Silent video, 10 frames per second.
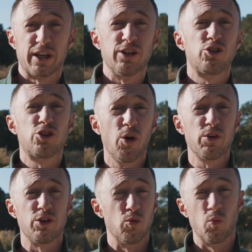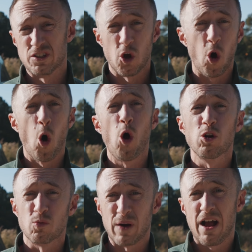can show you what's
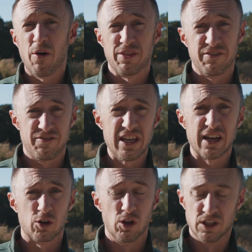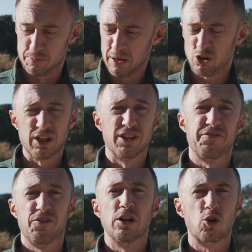all around the vehicle, especially in the
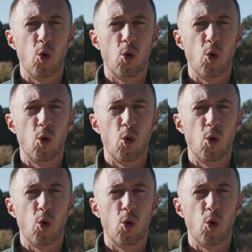front